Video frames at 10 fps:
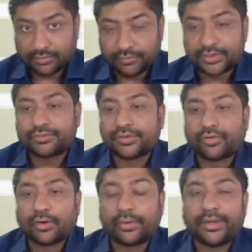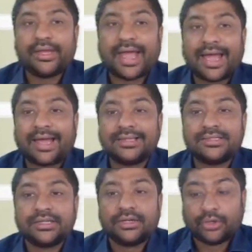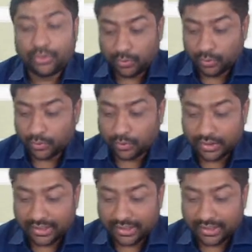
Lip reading: Which of the following has no role